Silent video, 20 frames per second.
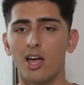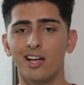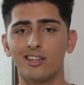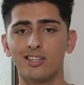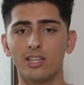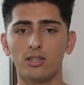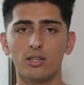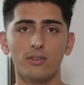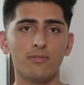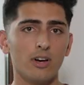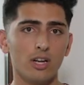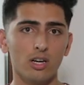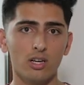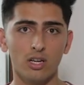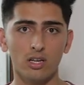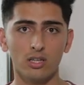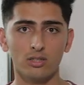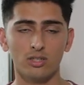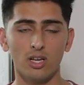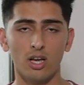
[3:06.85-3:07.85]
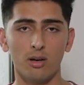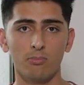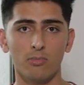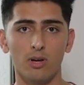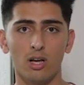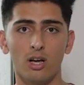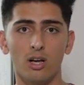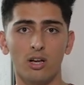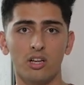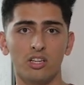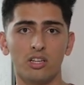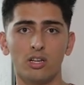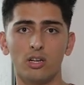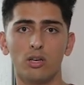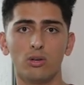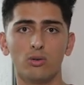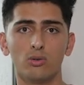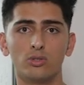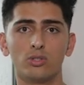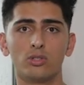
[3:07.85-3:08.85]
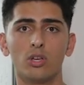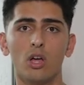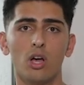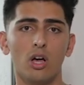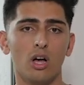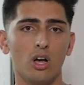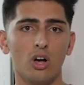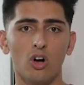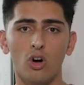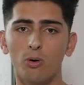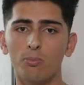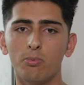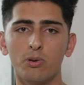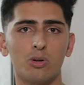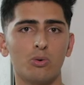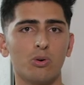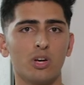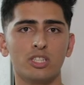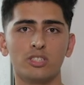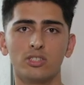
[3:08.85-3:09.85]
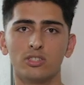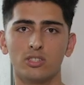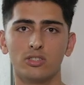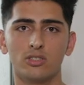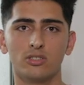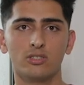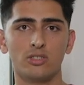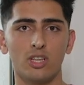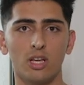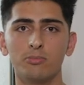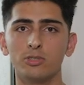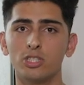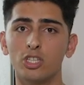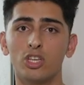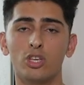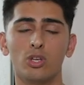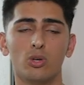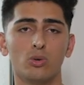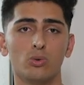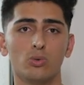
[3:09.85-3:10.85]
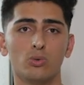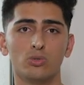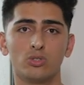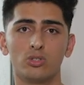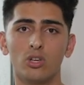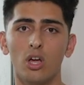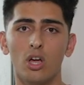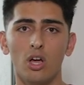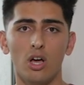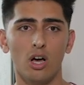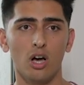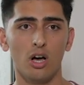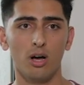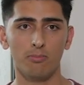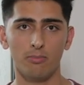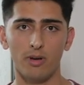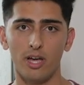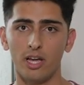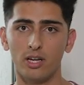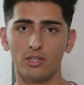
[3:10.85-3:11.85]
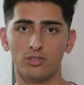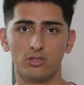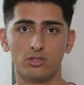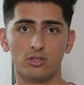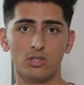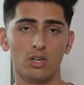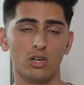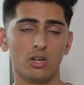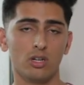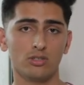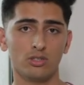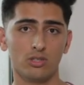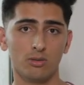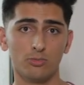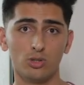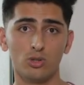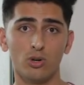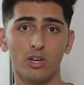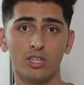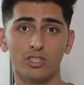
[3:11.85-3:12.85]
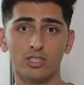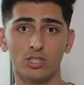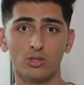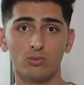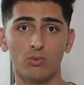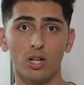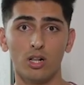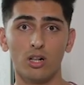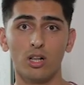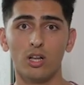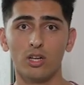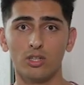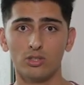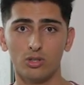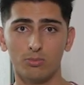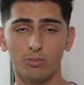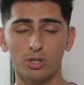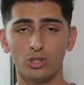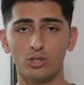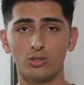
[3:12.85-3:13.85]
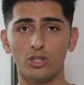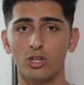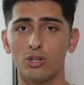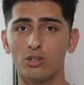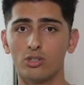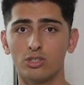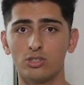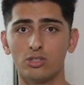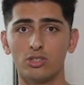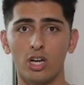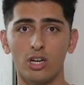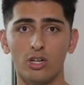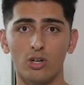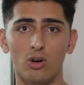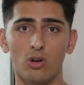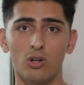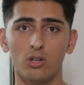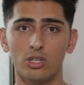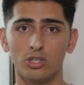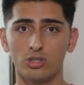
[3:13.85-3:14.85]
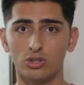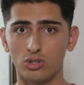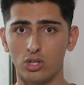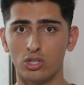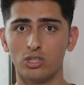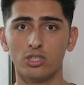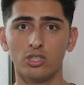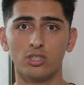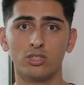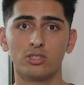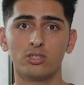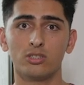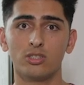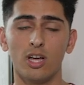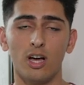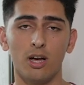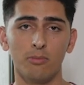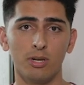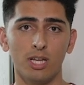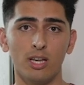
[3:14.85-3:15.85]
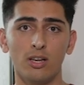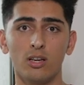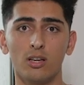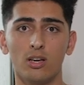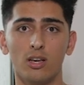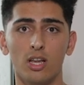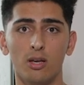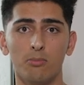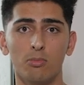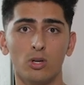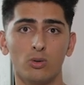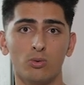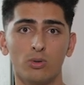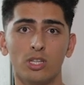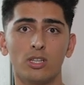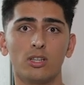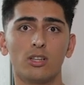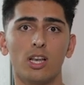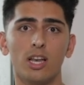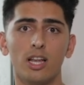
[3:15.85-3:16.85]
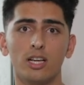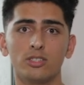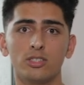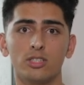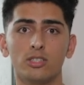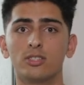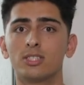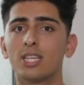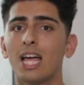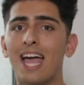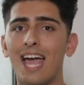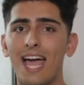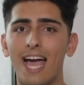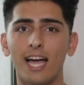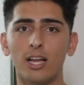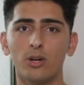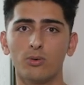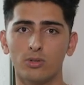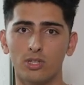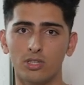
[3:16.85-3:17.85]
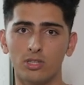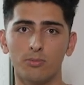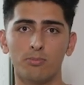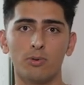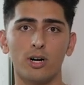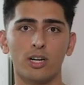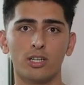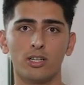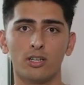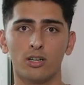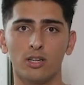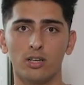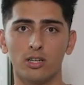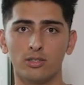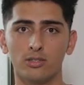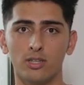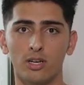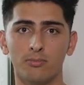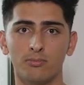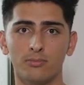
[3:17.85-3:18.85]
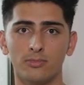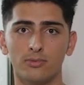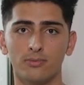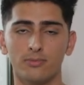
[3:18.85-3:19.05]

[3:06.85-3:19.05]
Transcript: And then the final exam includes open questions, MCQs, and some drawings as well. So make sure that you understand all the structures that are being labeled within the lessons and within the practical exam.